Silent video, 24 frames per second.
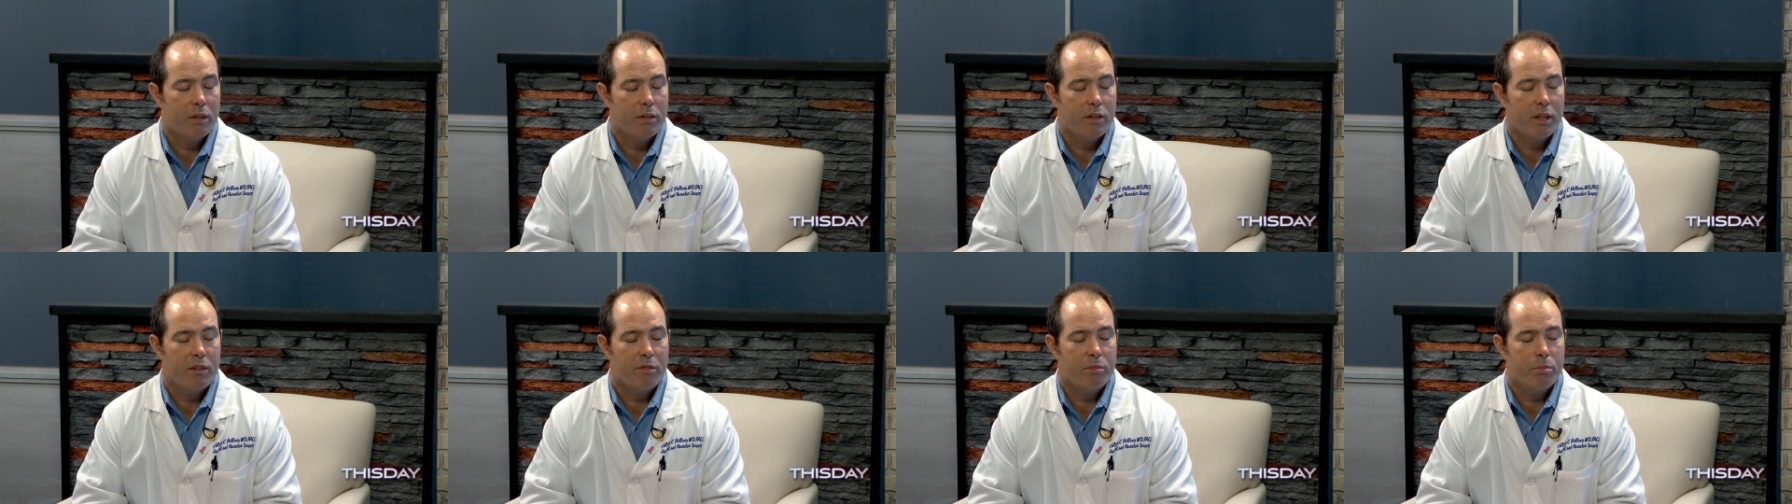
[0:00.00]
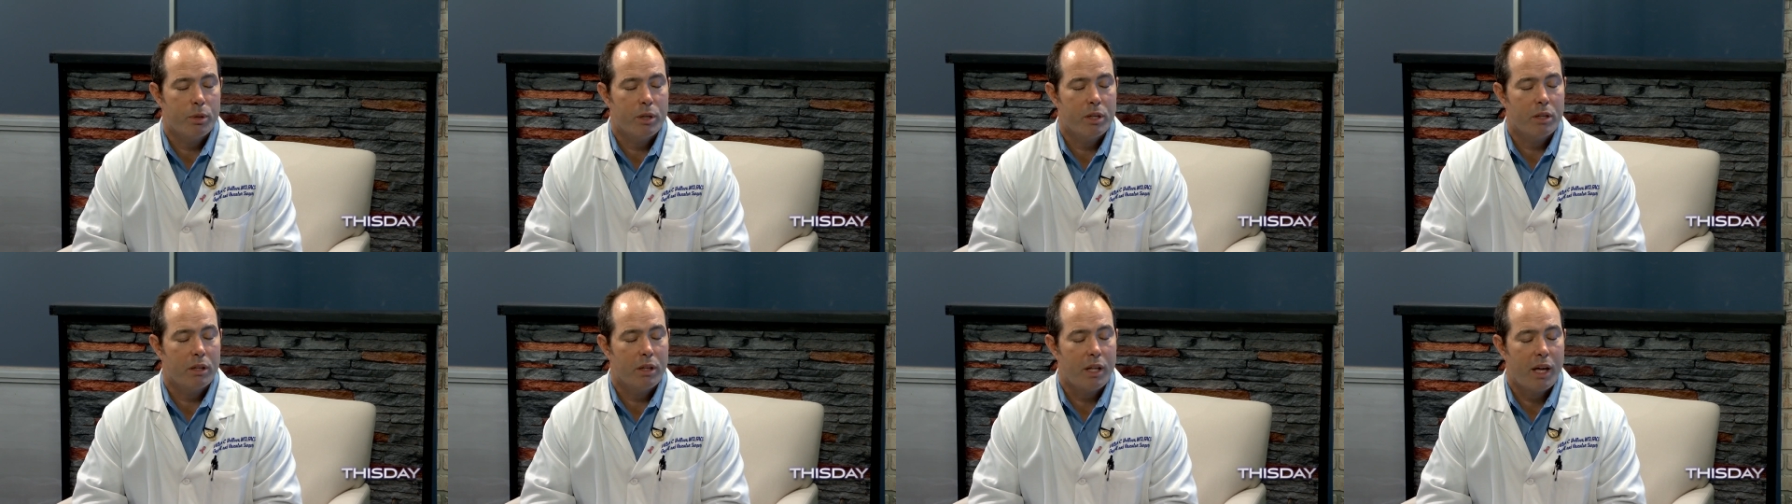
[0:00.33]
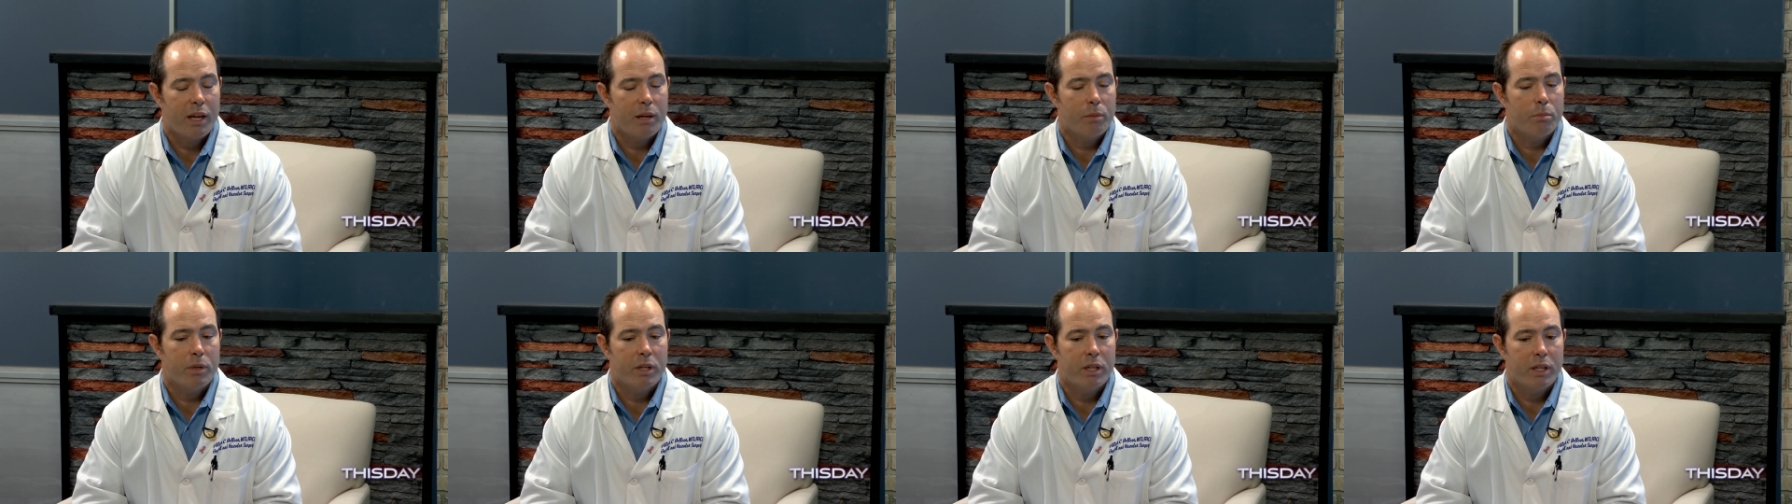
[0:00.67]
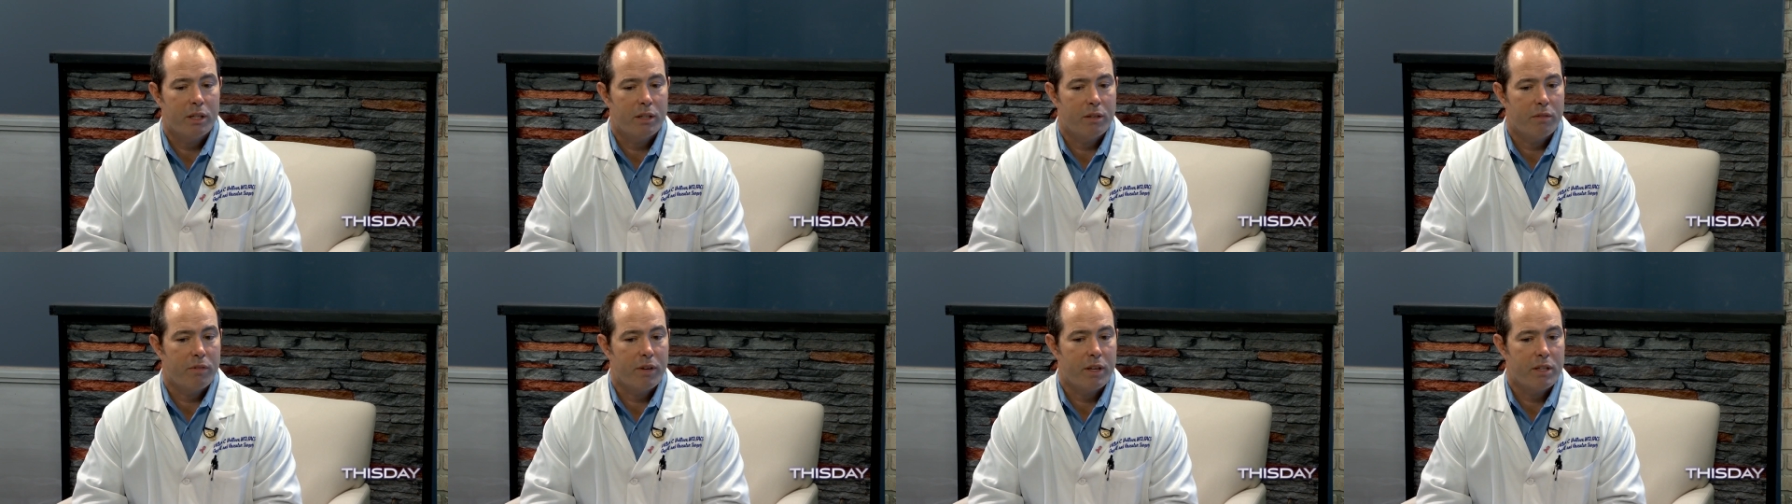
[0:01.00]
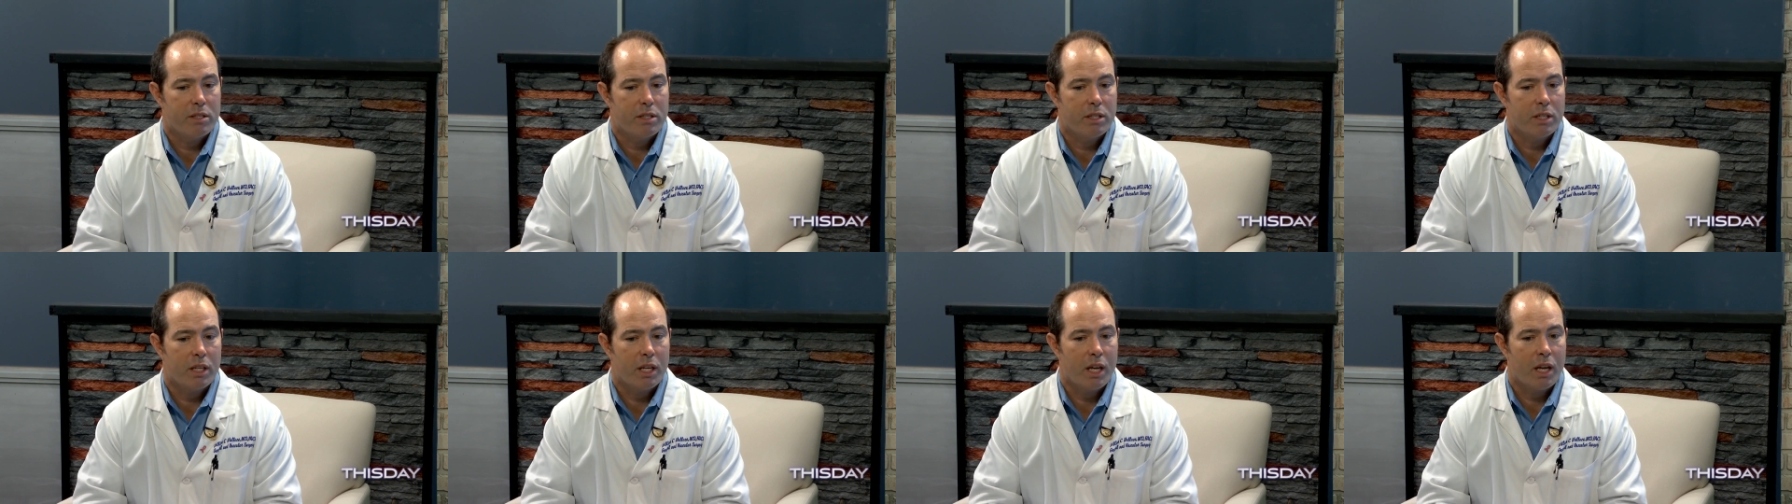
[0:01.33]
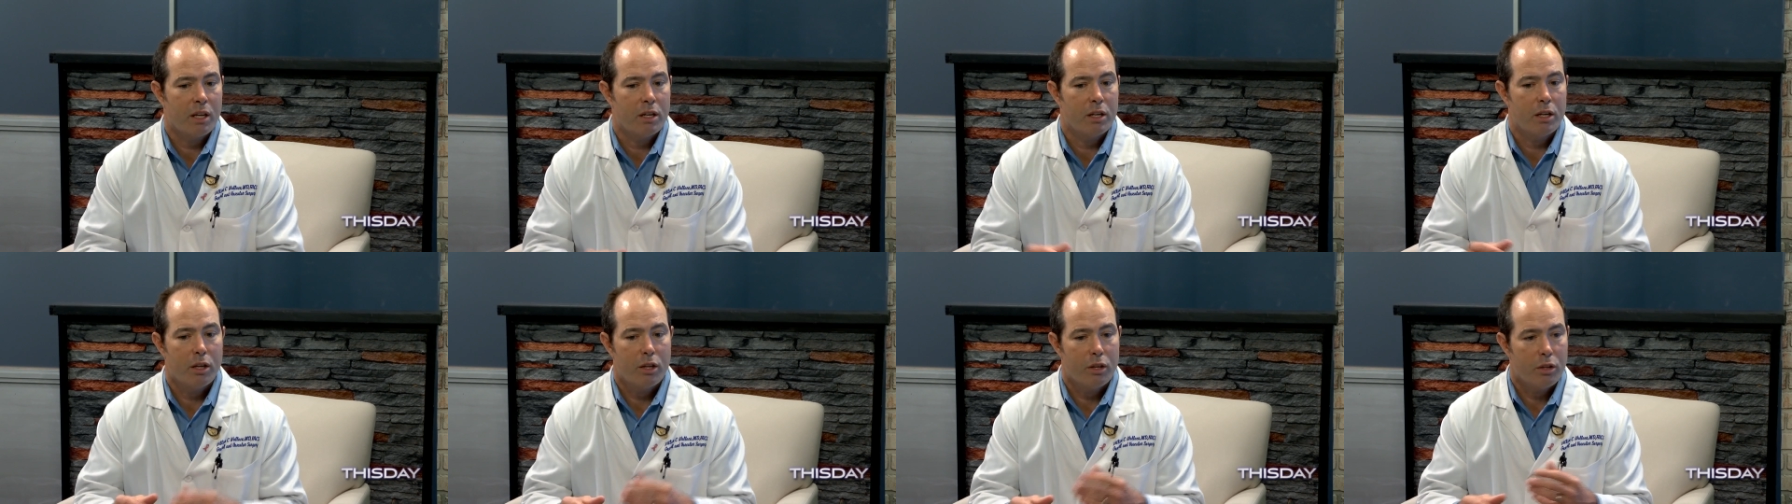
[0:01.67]
They've put a lot of money in investing,
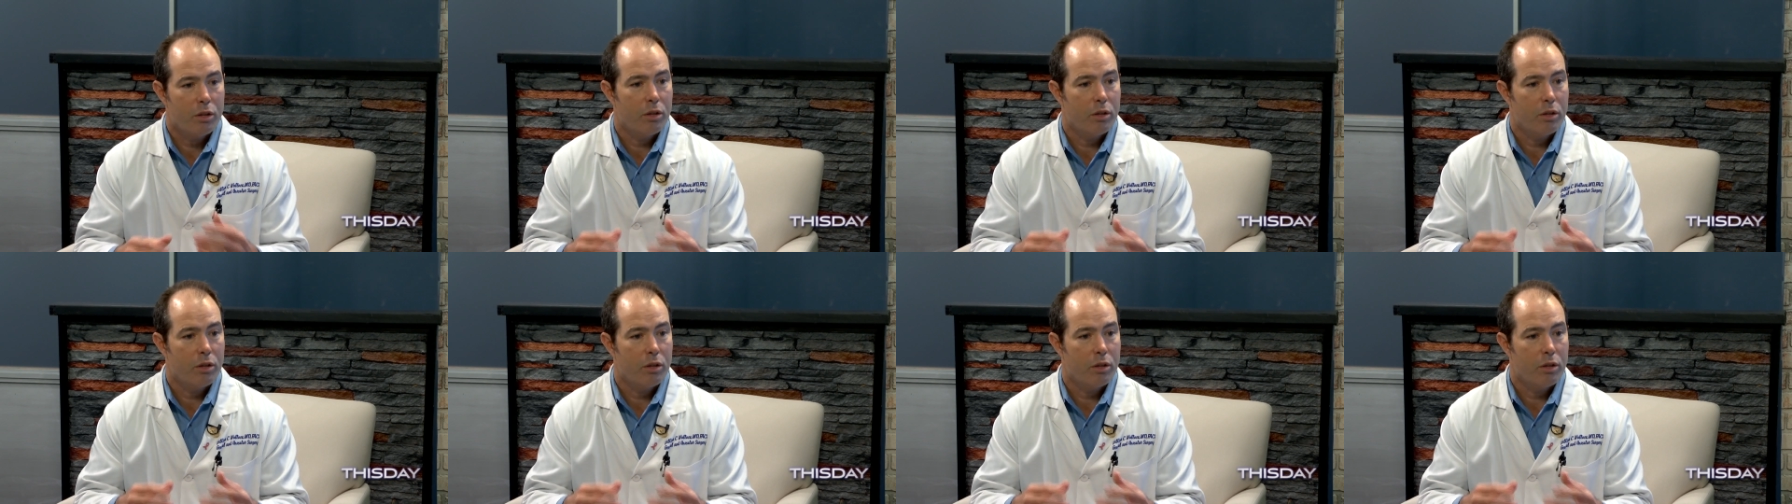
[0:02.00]
and